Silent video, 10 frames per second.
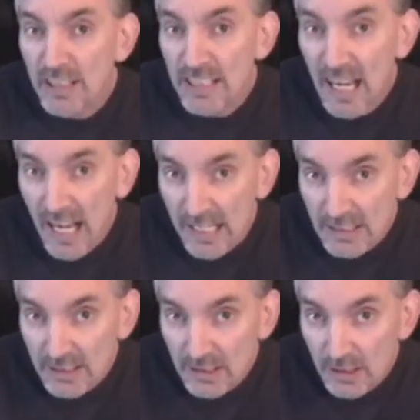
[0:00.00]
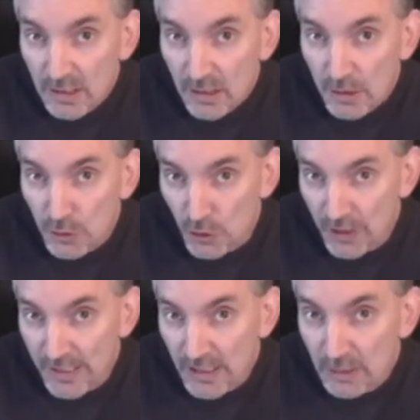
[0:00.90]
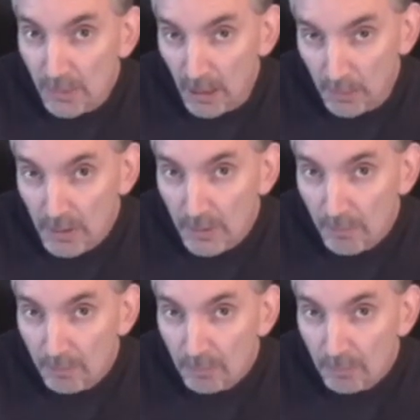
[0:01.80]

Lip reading: gas during the experiment.